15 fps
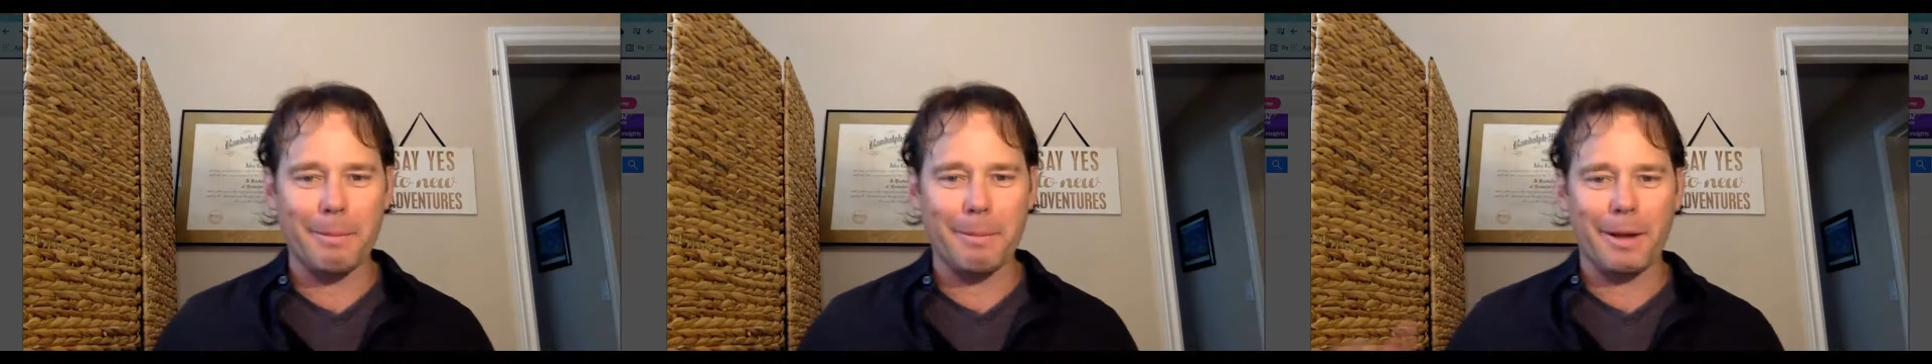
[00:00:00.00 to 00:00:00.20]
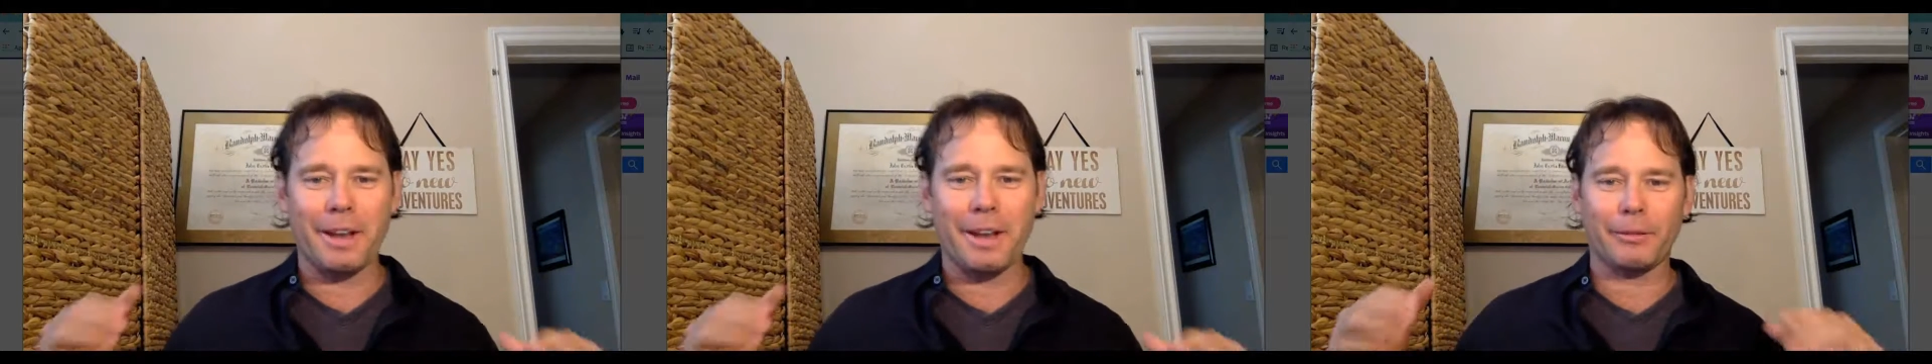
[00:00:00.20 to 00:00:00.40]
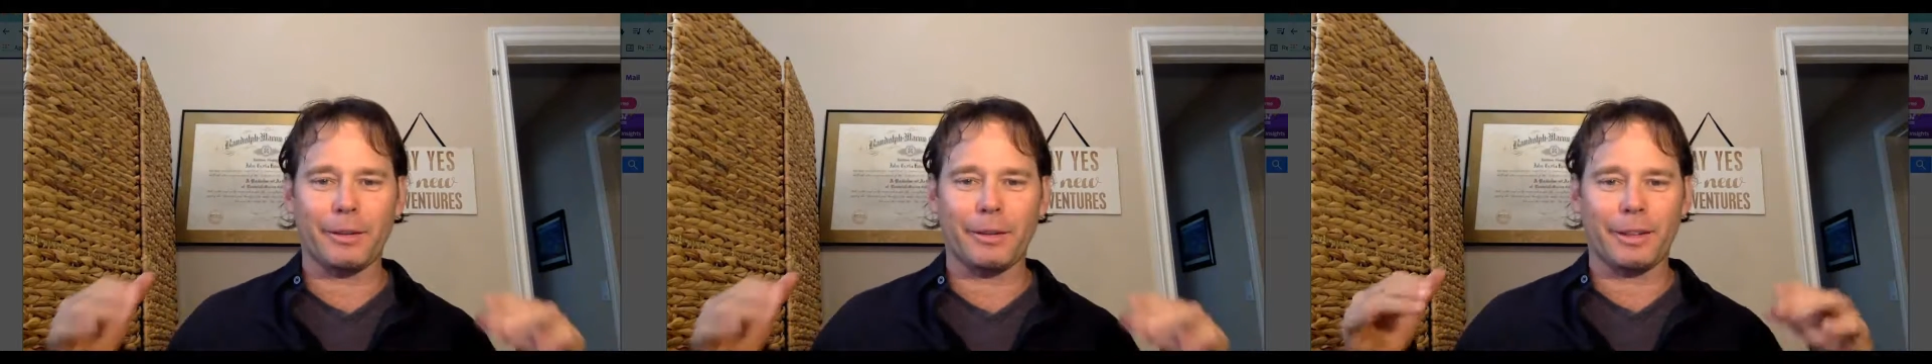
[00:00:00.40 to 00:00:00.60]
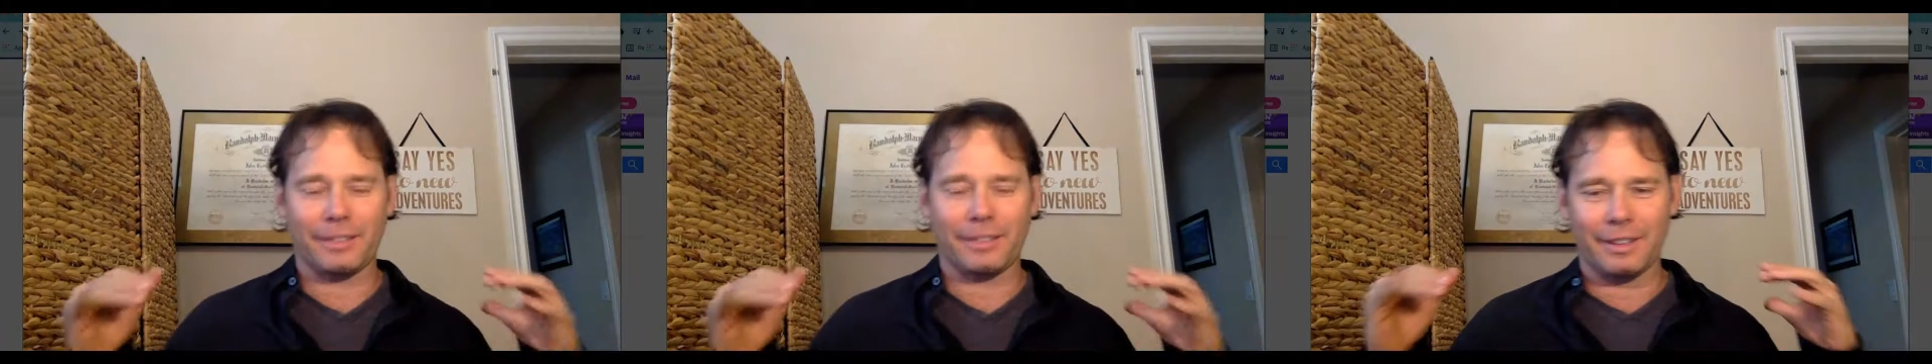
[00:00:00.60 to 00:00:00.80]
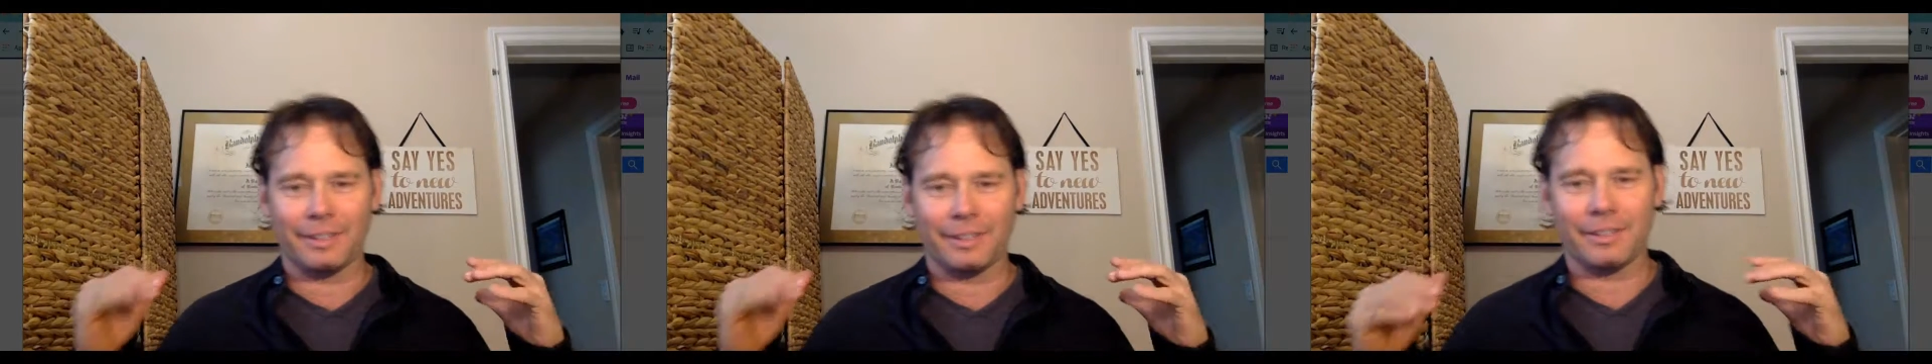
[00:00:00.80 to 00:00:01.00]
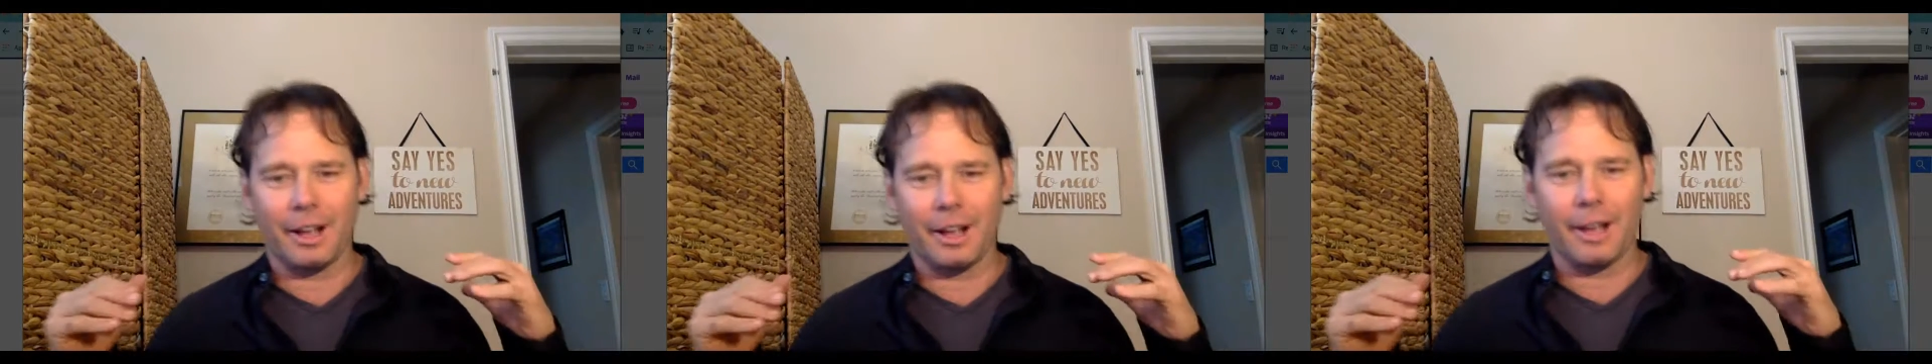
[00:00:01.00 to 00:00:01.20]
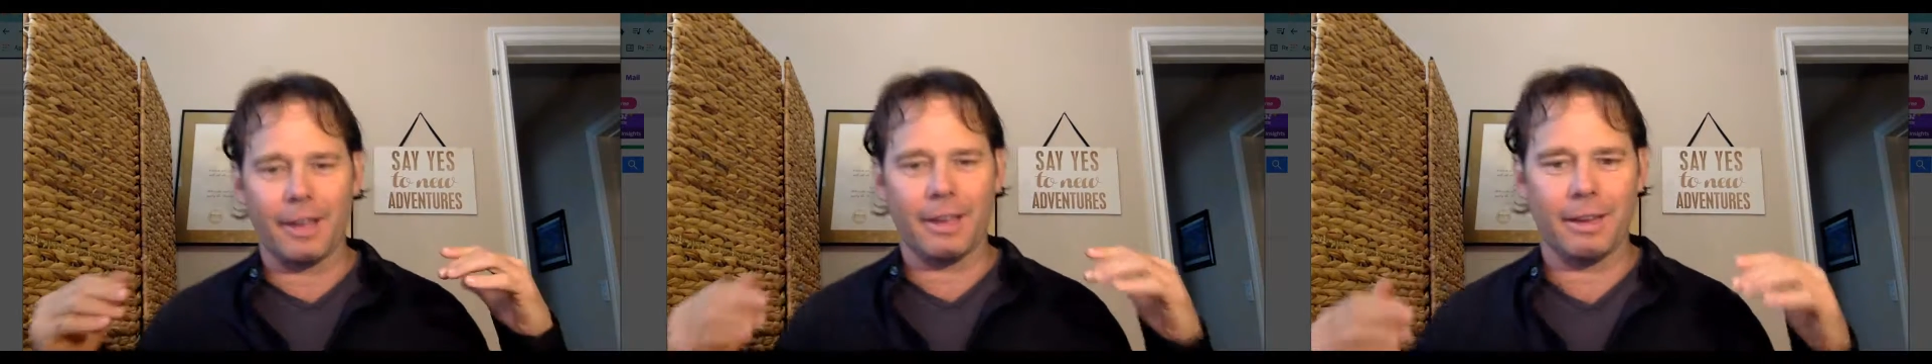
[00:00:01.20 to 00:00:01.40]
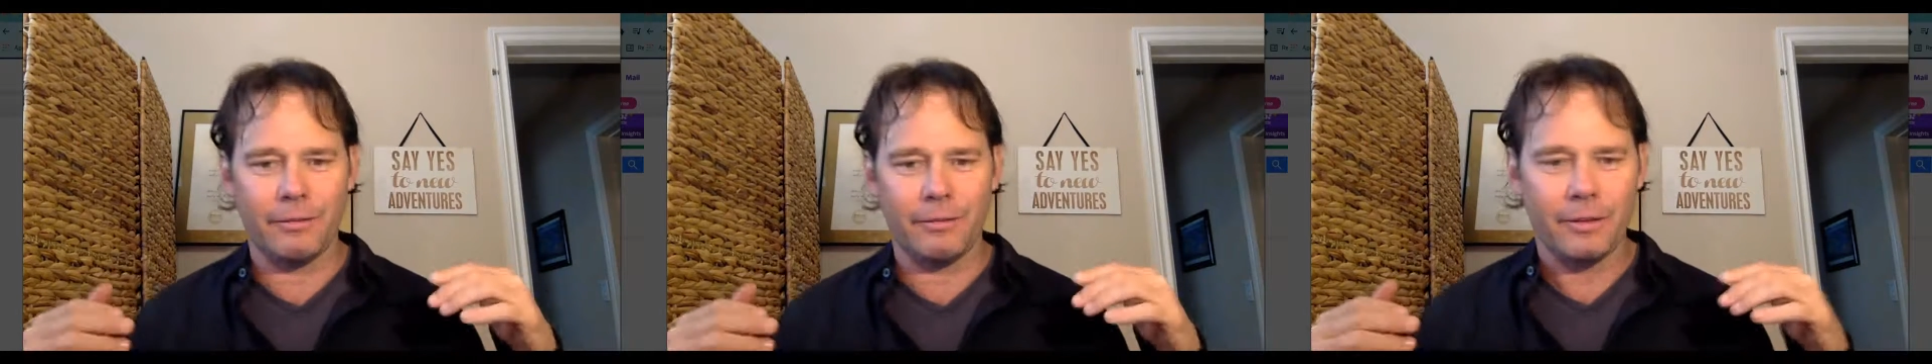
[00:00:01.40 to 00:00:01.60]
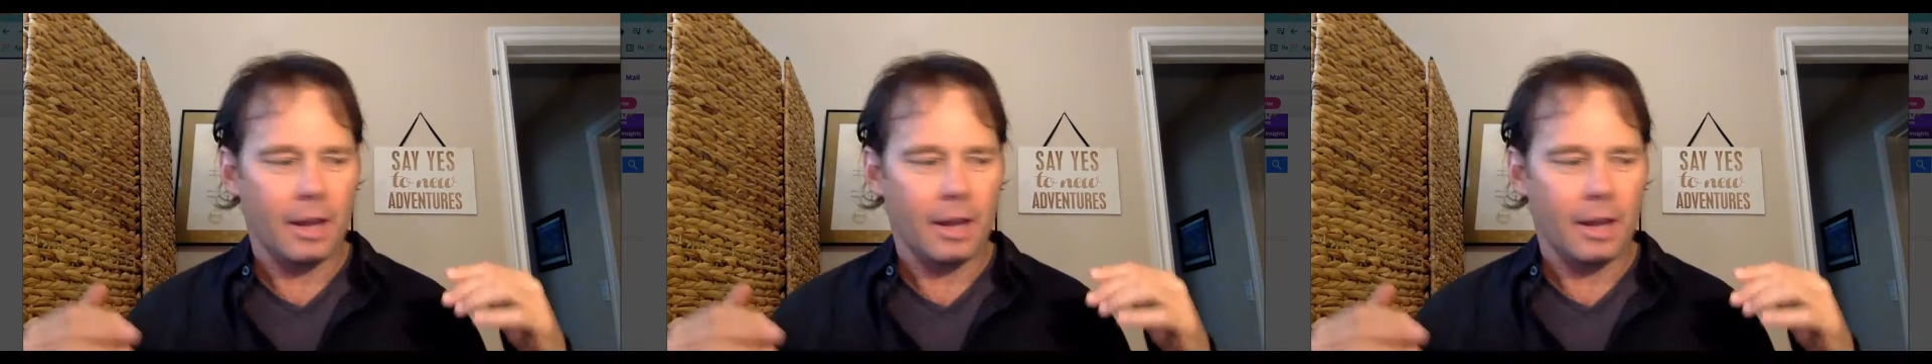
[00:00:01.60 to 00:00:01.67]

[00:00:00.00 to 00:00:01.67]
about Netflix is if